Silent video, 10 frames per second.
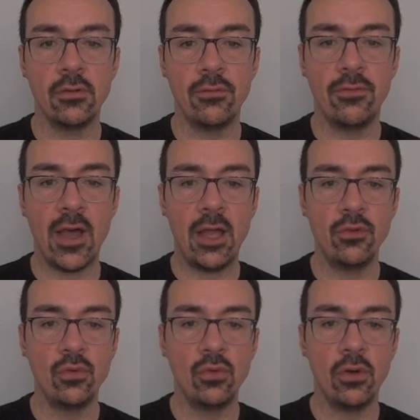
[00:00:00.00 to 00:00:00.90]

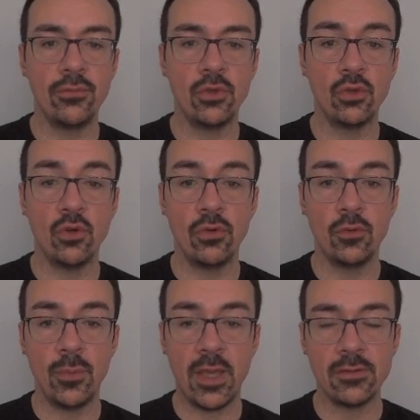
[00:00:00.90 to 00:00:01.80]
value of the current
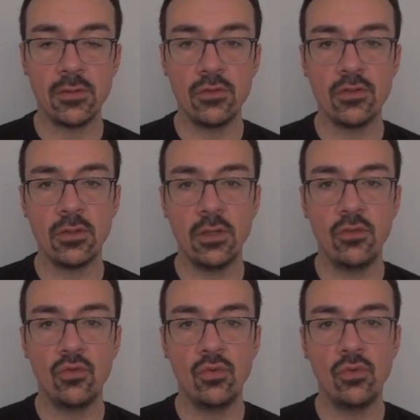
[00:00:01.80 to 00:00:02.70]
message
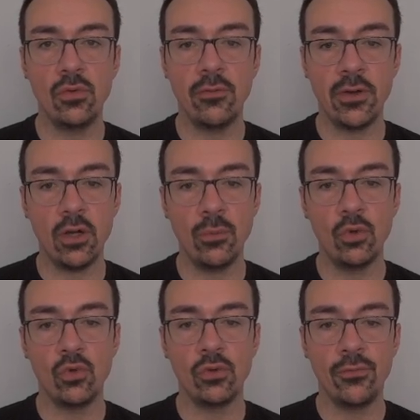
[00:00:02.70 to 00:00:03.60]
into a variable
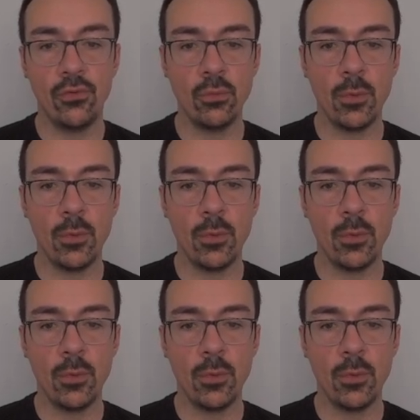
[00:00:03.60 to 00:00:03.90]
called former